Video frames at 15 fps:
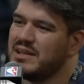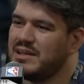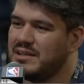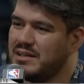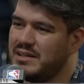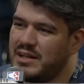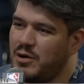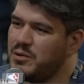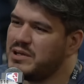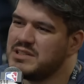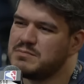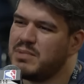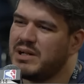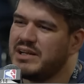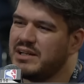Uh, now he's
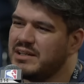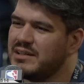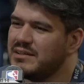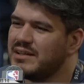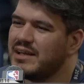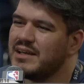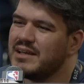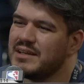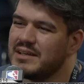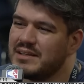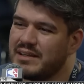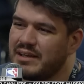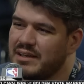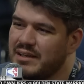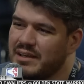playing uh,
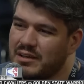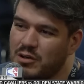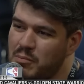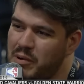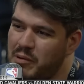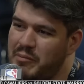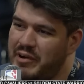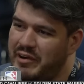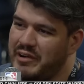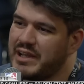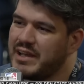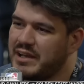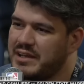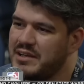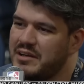the Copa
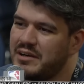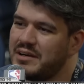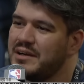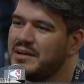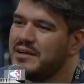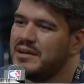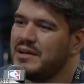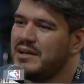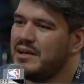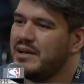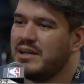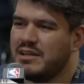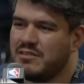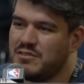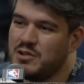America here,
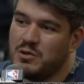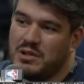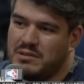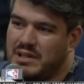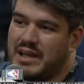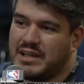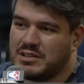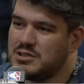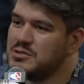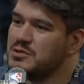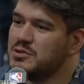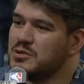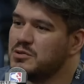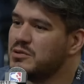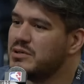and if you would like
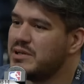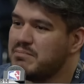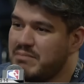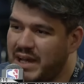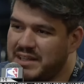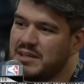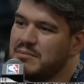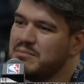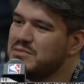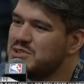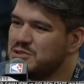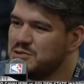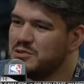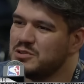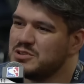to invite him
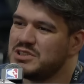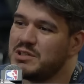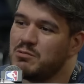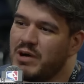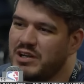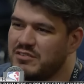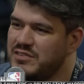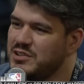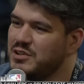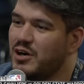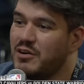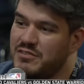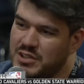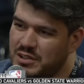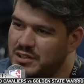to see one of the
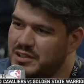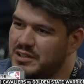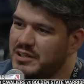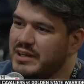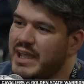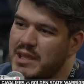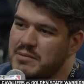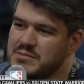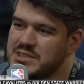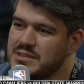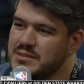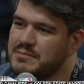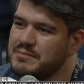of your games.